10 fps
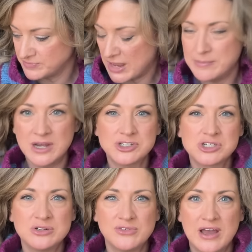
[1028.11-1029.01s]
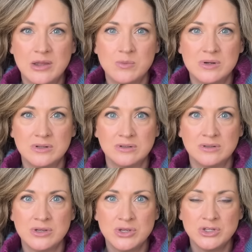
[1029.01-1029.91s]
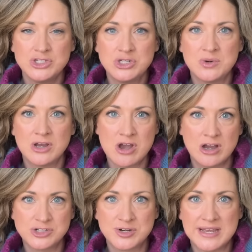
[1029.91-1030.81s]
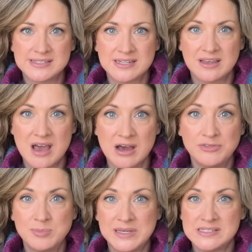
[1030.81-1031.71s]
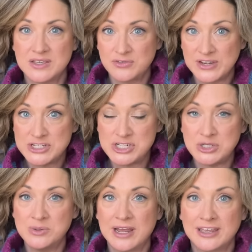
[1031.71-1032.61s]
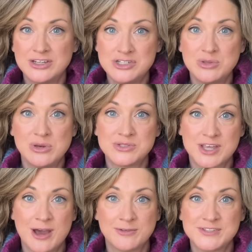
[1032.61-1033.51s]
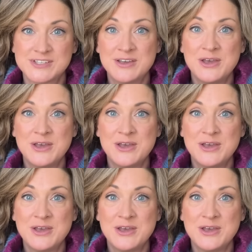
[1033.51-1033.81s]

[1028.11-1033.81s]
I'm not sure if I will do a contrast cuff, because if I do, I can do those cuffs